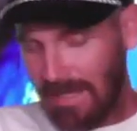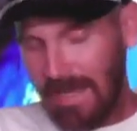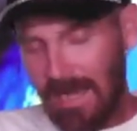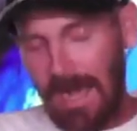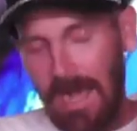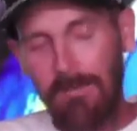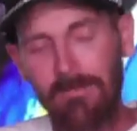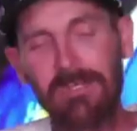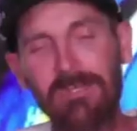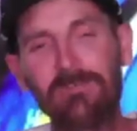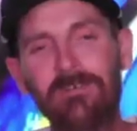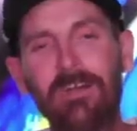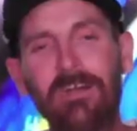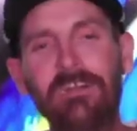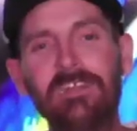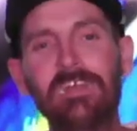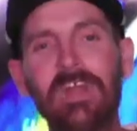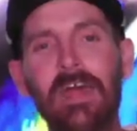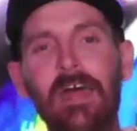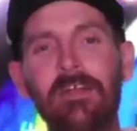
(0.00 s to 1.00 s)
I'm getting ready
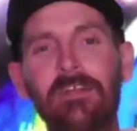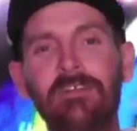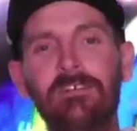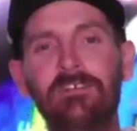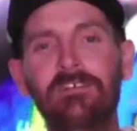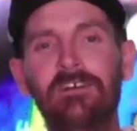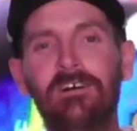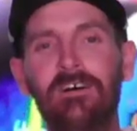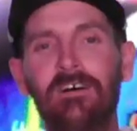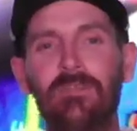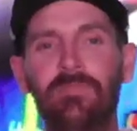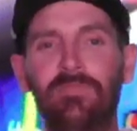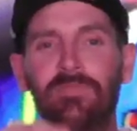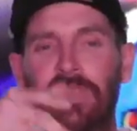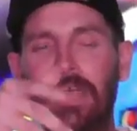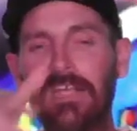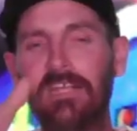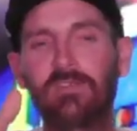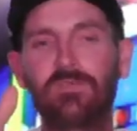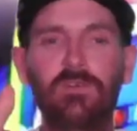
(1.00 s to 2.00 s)
to get out of here, y'all.
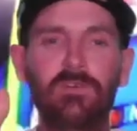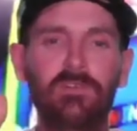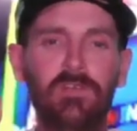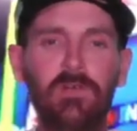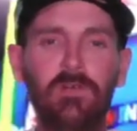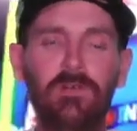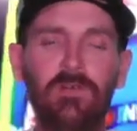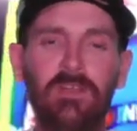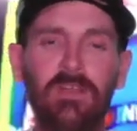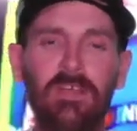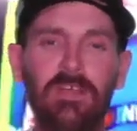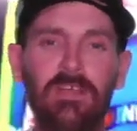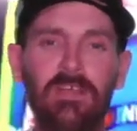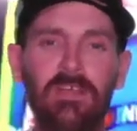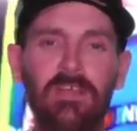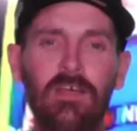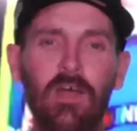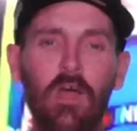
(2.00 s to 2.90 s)
Thanks for tuning in.